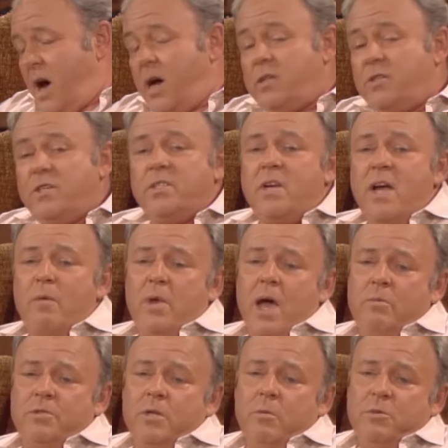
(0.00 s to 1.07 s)
I just happen to
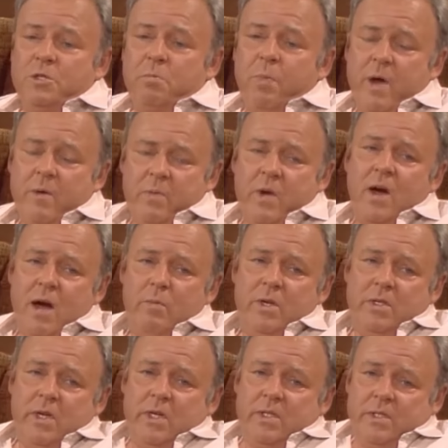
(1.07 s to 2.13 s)
have some respect for
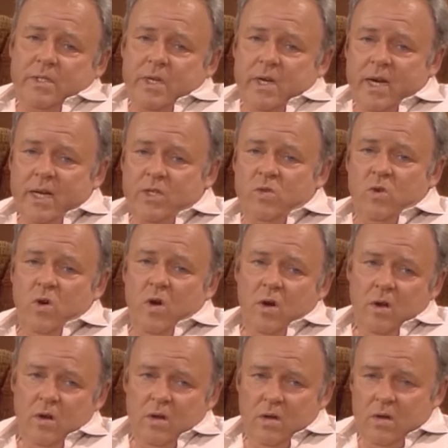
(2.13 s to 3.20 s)
common decency, that's
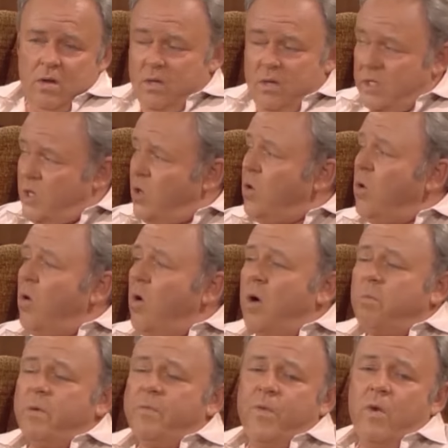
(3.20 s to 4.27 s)
all. Listen,
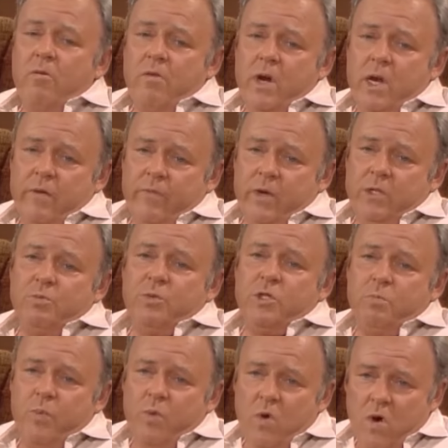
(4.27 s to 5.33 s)
long before any of us
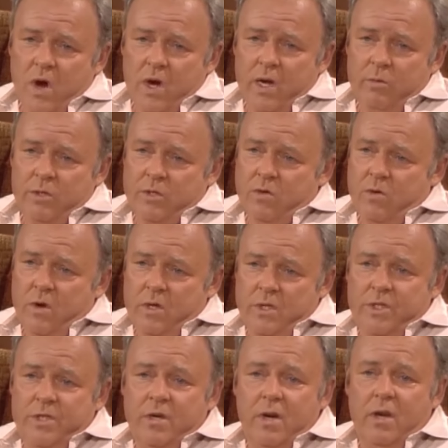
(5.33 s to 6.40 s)
was born, they was
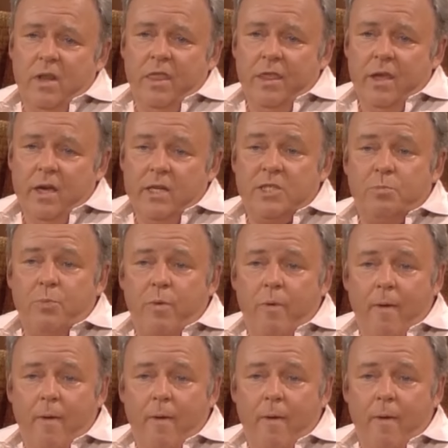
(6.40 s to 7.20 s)
calling certain things